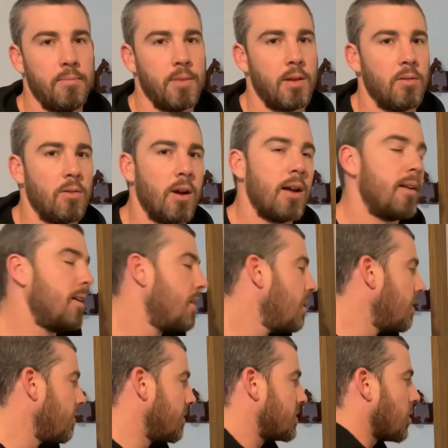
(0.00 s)
All right,
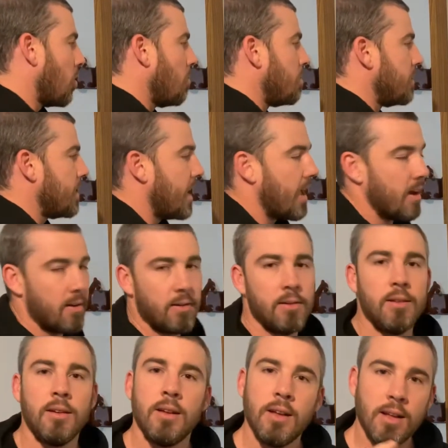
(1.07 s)
if it's open now,
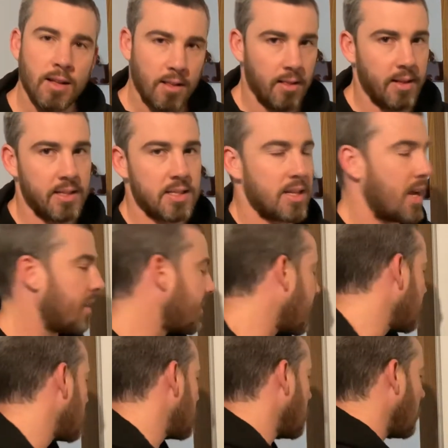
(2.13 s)
let's take that
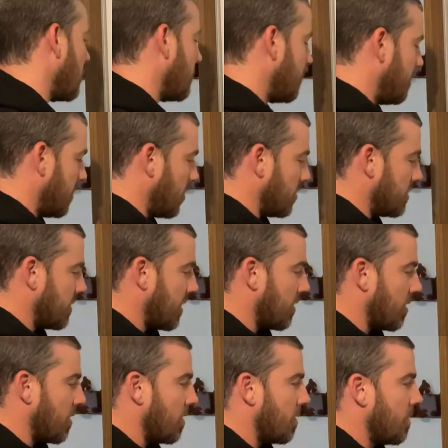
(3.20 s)
shot because they're
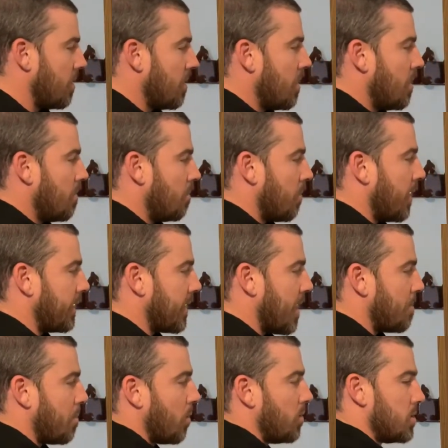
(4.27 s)
gonna break
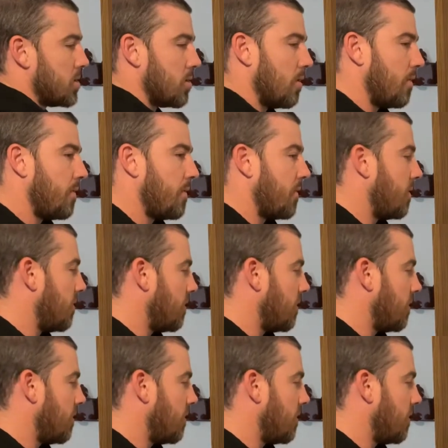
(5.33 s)
that post off